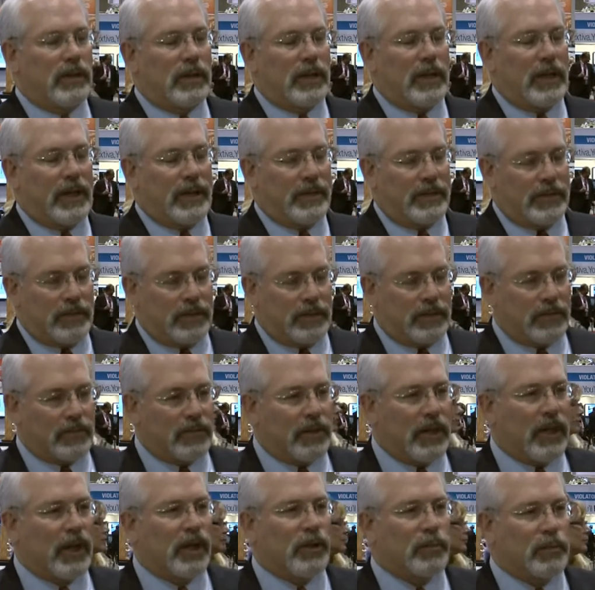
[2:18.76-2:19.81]
IT
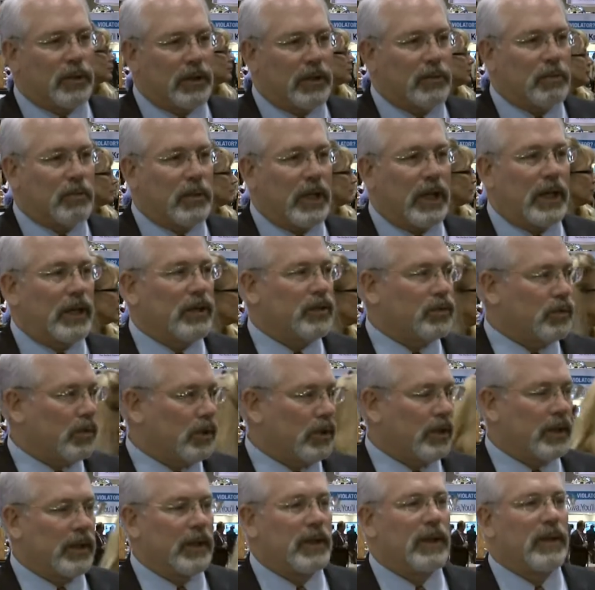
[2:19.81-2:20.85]
environment
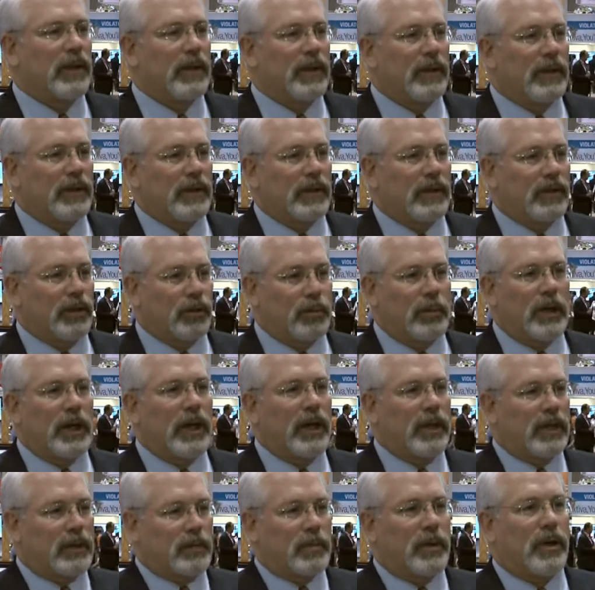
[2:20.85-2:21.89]
manually, you're
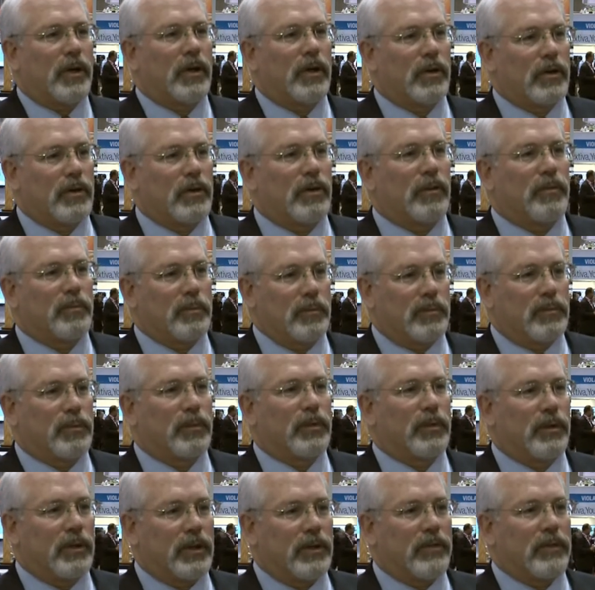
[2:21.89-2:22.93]
behind the power curve
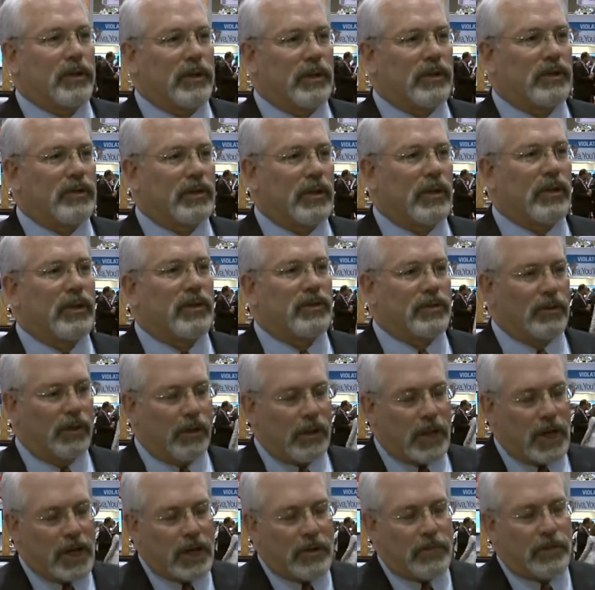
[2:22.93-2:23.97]
before you ever get started. So
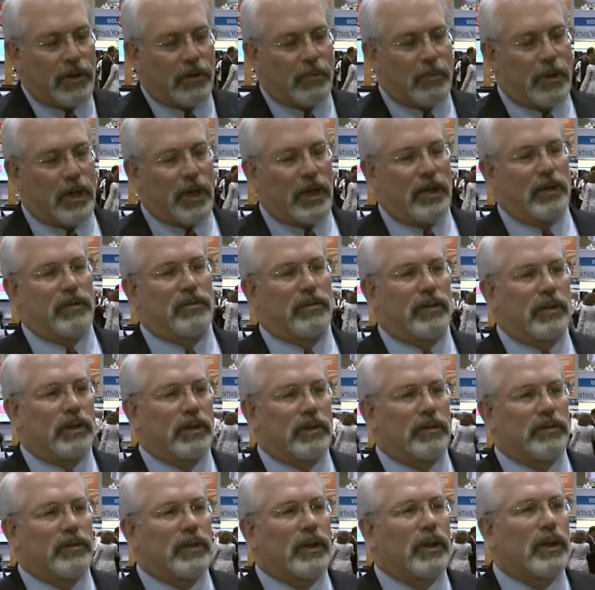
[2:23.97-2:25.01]
a lot of their
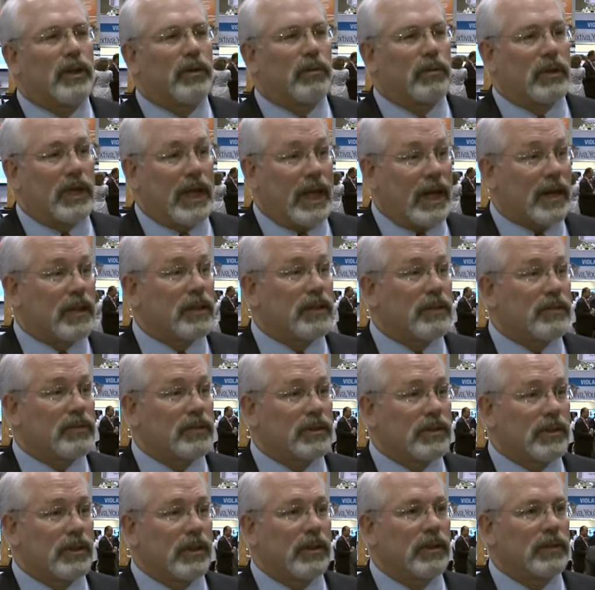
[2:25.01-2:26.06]
monitoring is very reactive
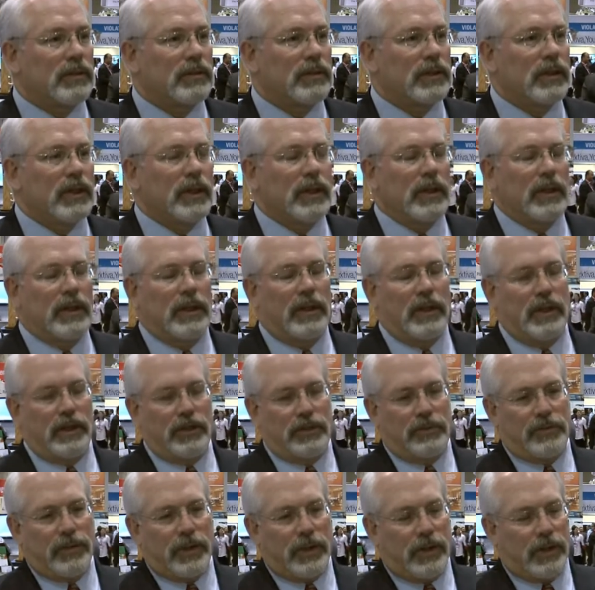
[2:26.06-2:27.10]
still.
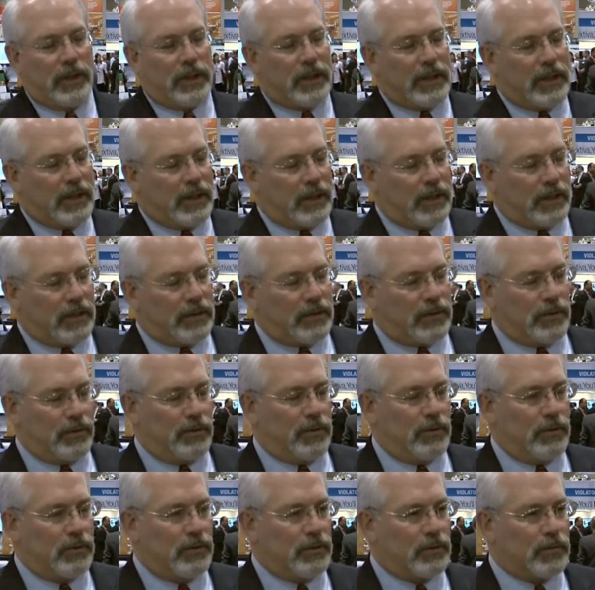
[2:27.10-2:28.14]
It's very key
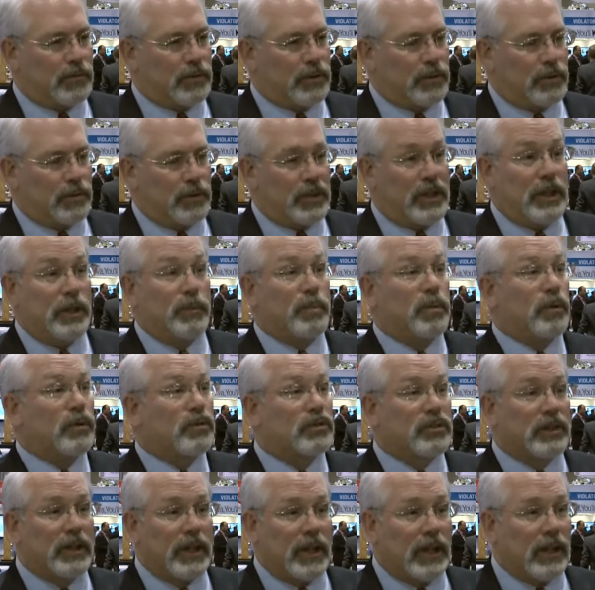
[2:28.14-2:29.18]
to key
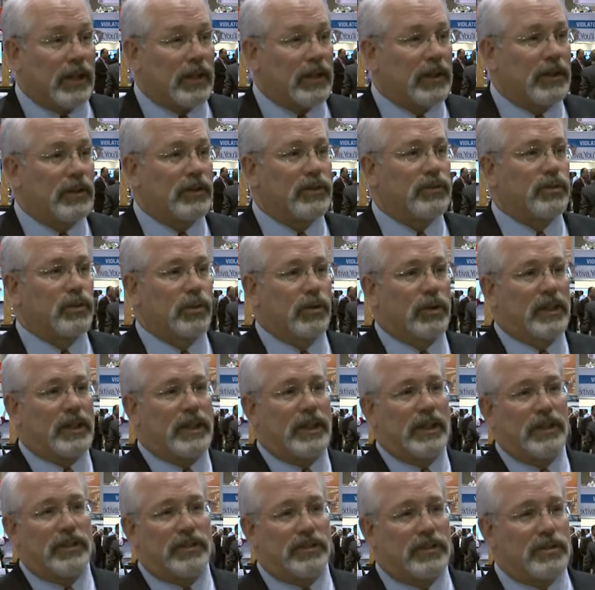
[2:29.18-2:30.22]
personalities or
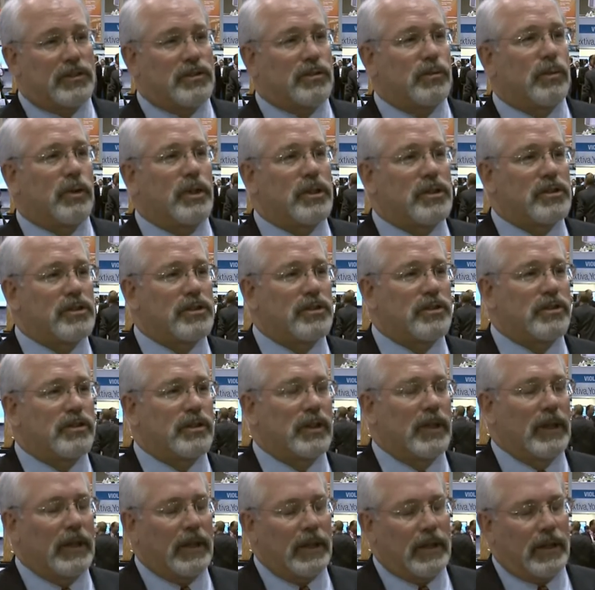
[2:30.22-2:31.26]
key
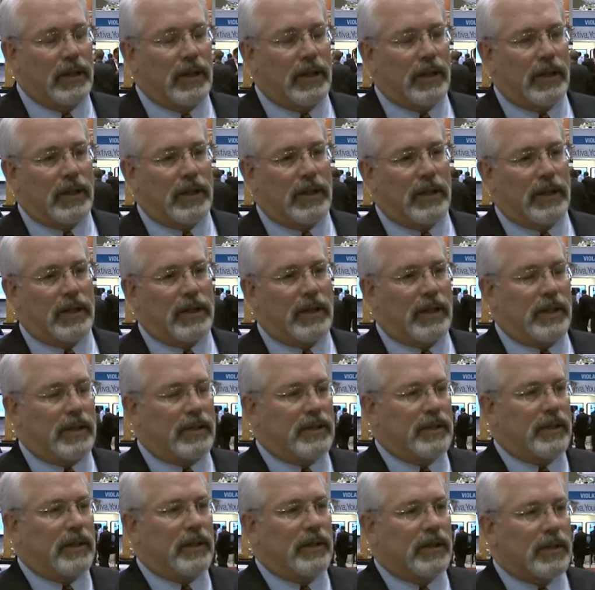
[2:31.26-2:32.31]
situations that they
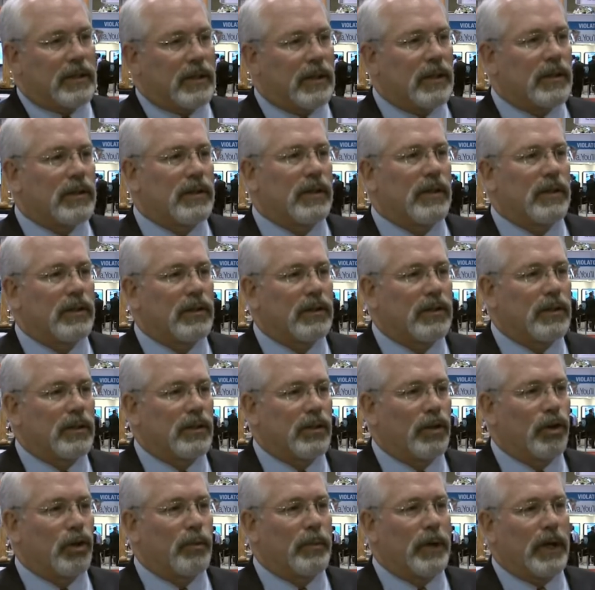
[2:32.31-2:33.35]
tend
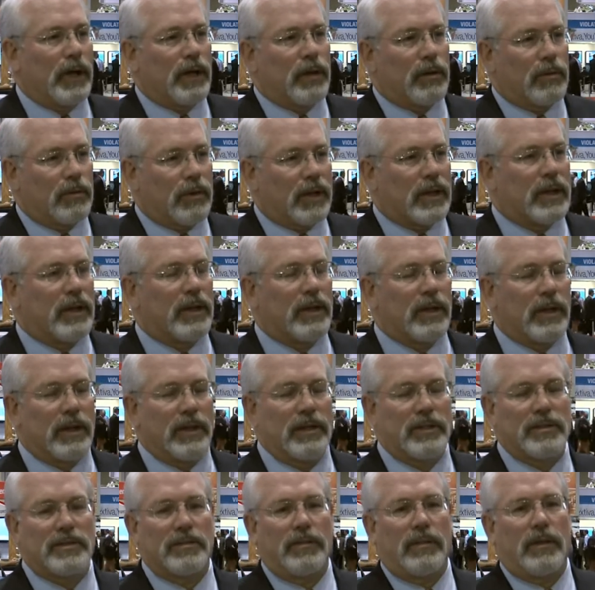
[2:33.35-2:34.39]
to know about or
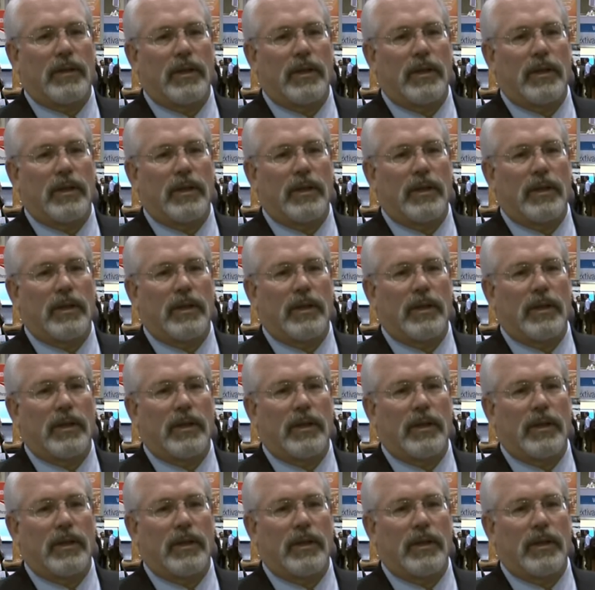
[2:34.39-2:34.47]
recognize,